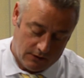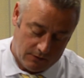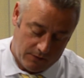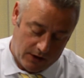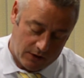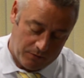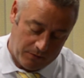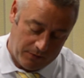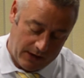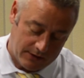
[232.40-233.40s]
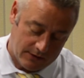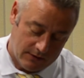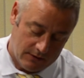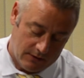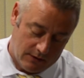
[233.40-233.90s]
the micropipette,
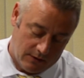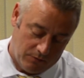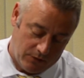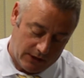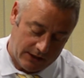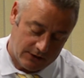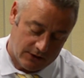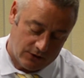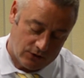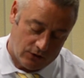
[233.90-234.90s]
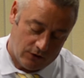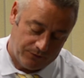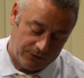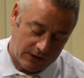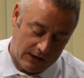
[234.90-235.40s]
put it into the drawer.
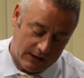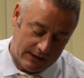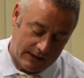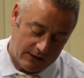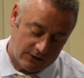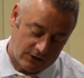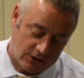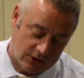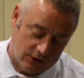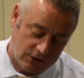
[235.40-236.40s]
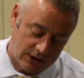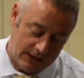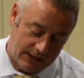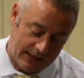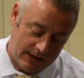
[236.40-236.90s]
Now there's a solution
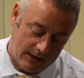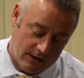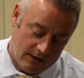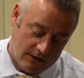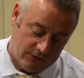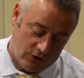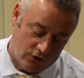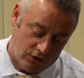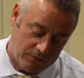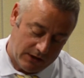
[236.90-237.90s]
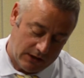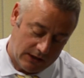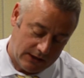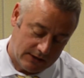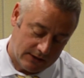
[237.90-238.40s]
in there of 100
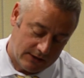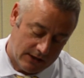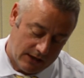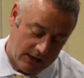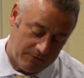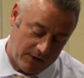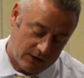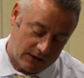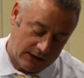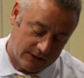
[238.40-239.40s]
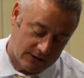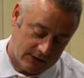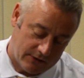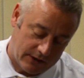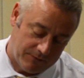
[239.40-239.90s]
microlitres,
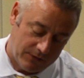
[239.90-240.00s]
sorry.